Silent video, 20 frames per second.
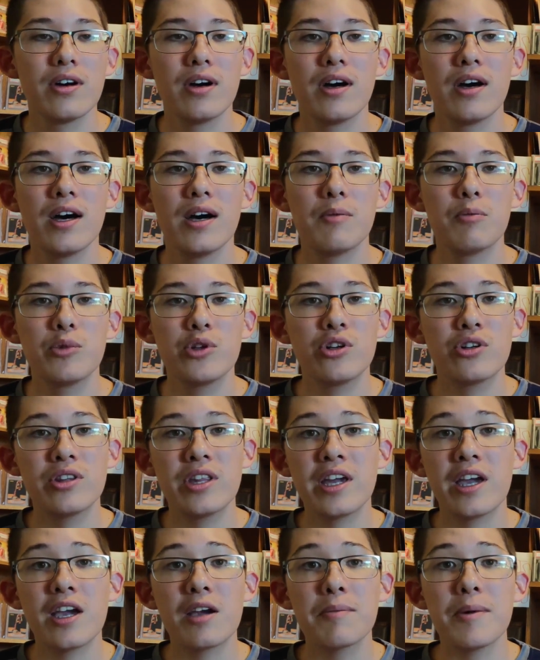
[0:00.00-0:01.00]
When you're
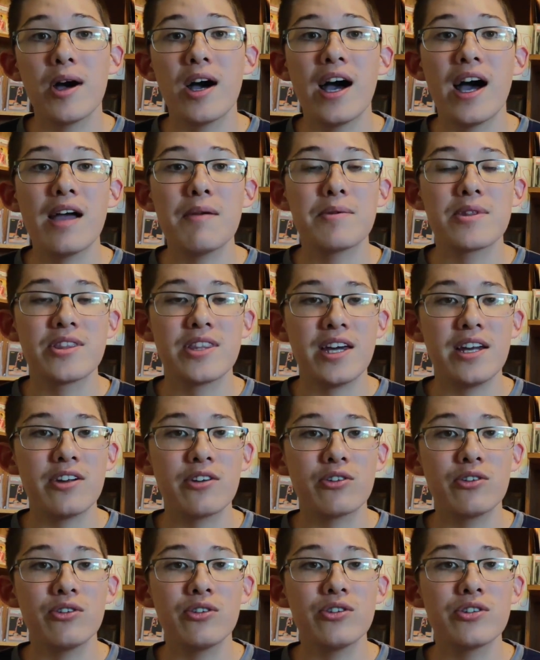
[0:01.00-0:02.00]
thinking about
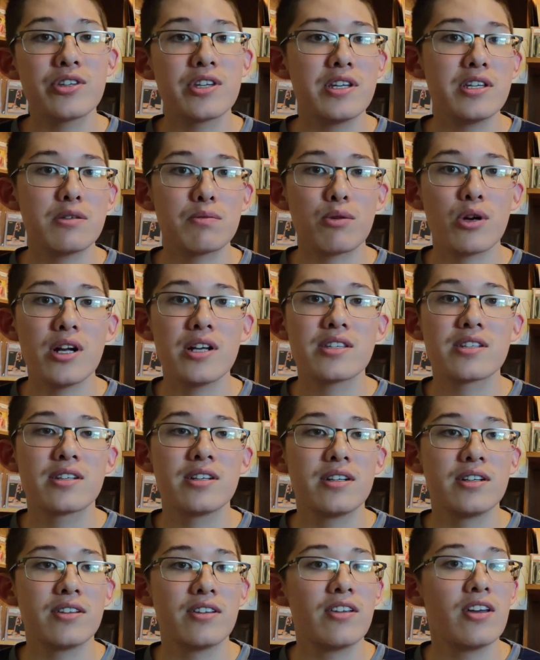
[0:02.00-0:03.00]
hypotheticals, his price
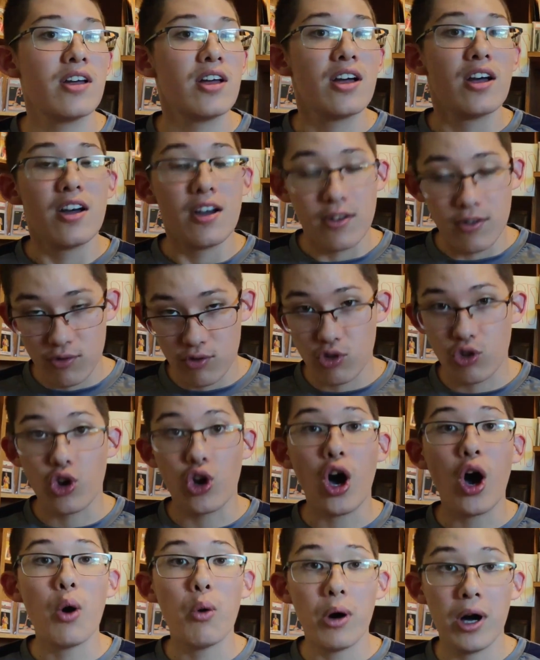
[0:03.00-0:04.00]
could
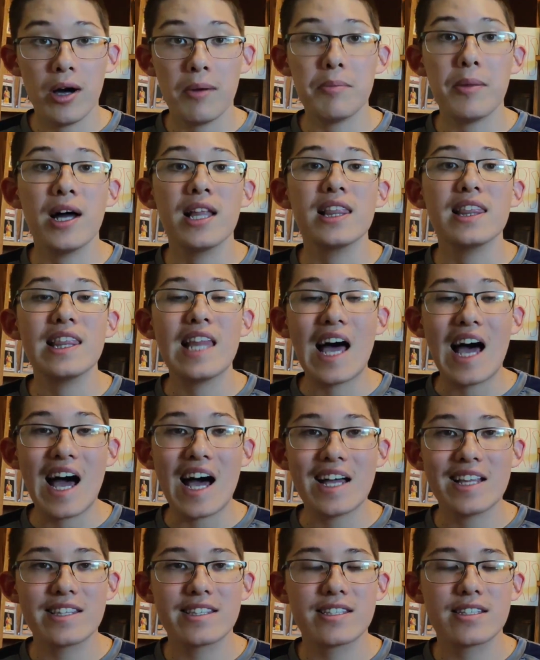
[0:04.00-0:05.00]
go up a
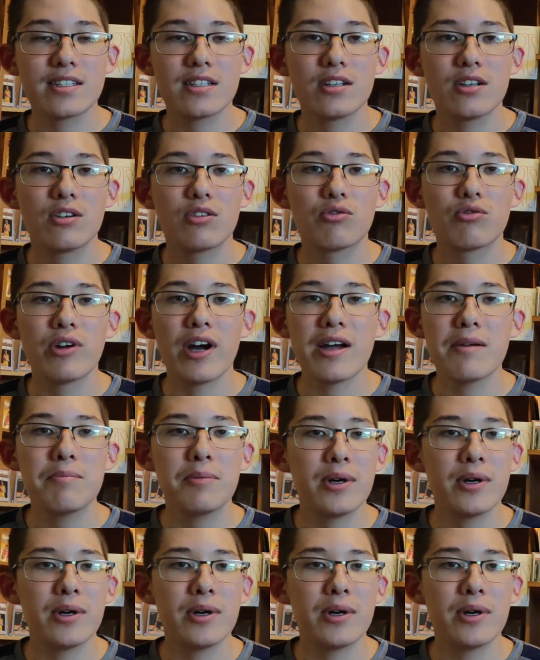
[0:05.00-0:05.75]
lot, right?